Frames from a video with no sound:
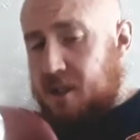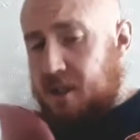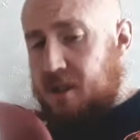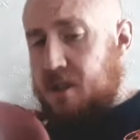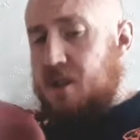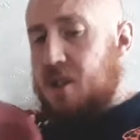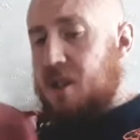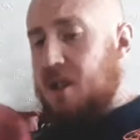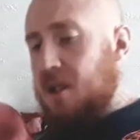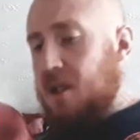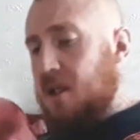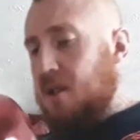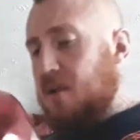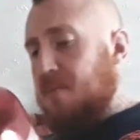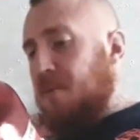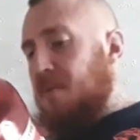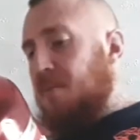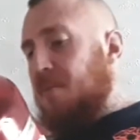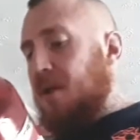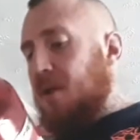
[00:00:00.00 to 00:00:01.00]
and shit, that's
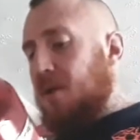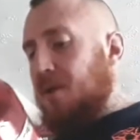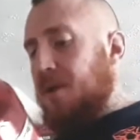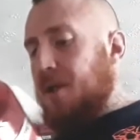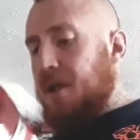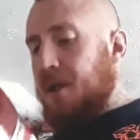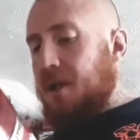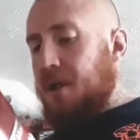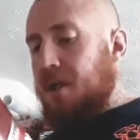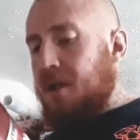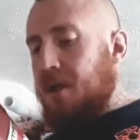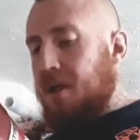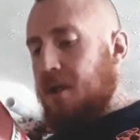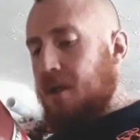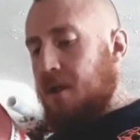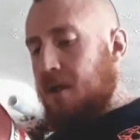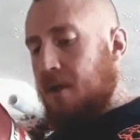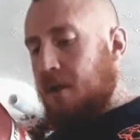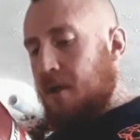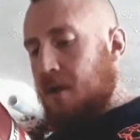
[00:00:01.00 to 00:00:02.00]
probably got it in.
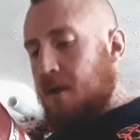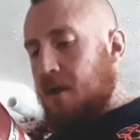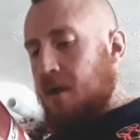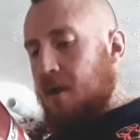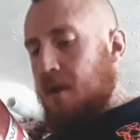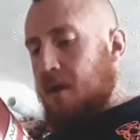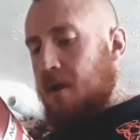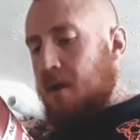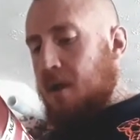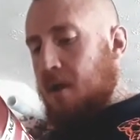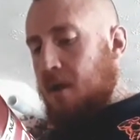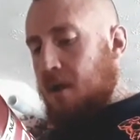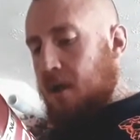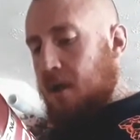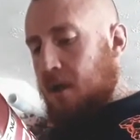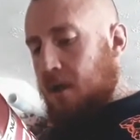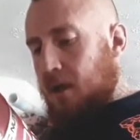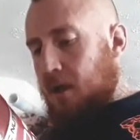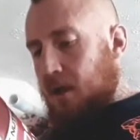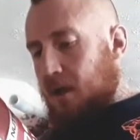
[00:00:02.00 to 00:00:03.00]

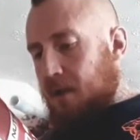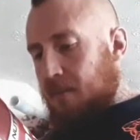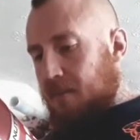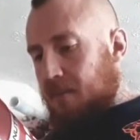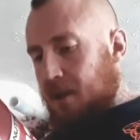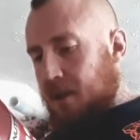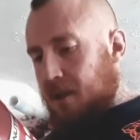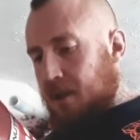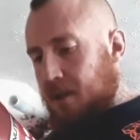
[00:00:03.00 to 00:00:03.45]
Um,